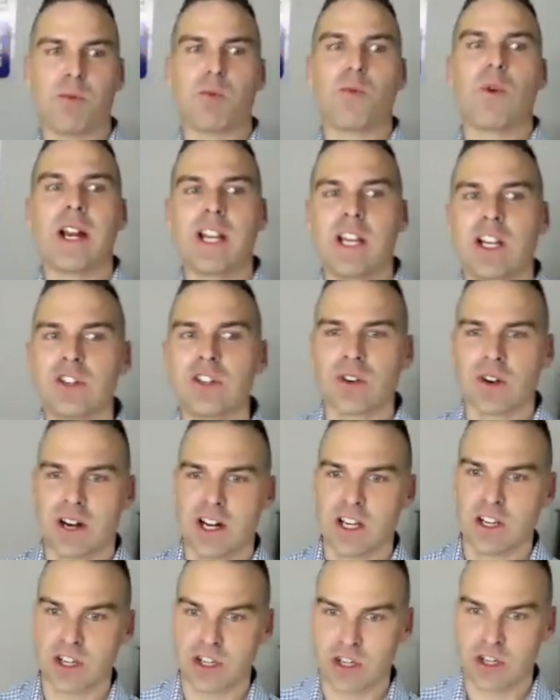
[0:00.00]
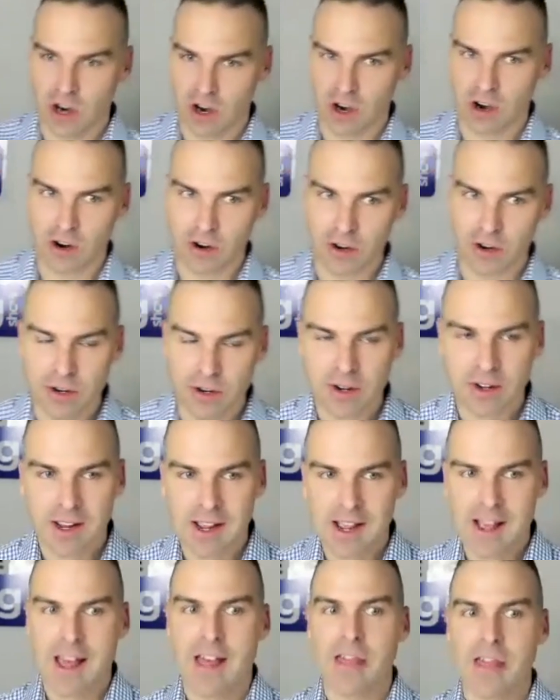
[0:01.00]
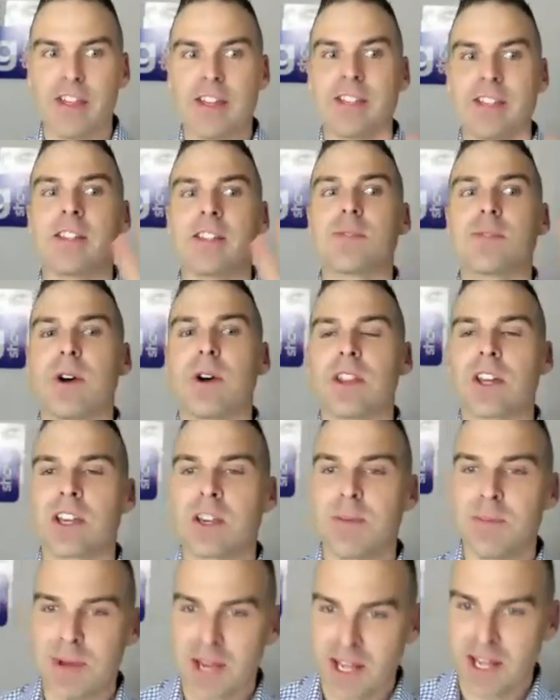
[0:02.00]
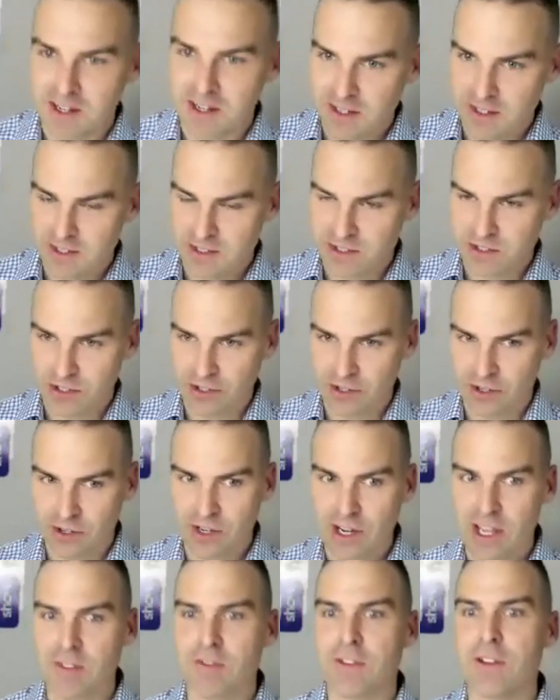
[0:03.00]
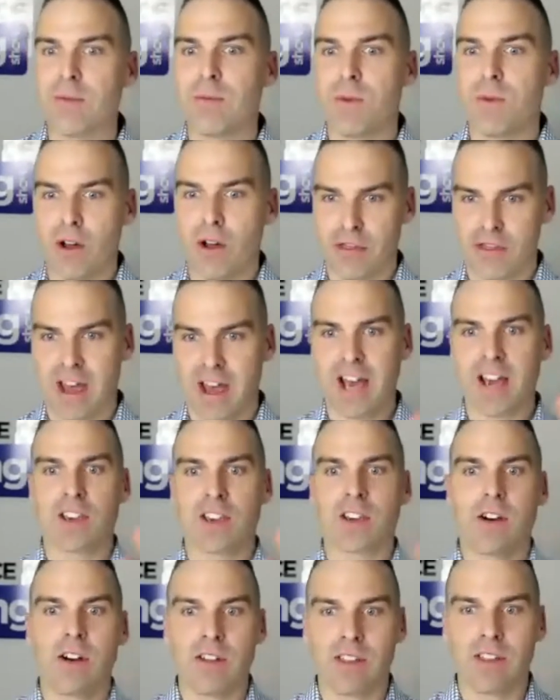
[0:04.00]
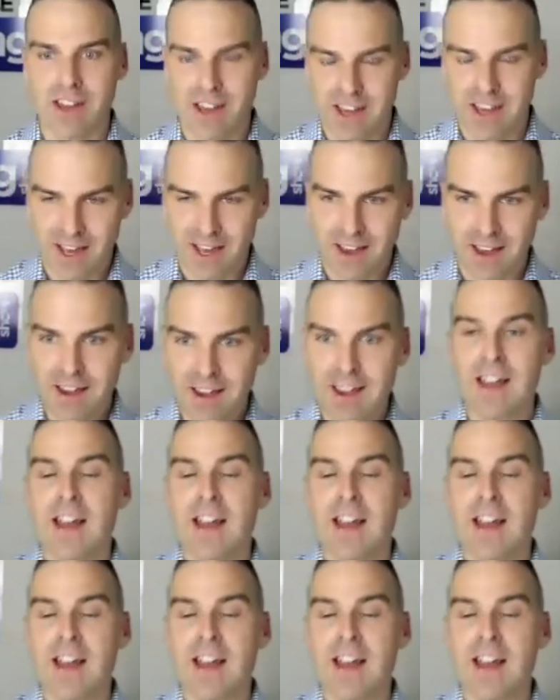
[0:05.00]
When you're trying to show this is what the competitors do, if you want that, go there.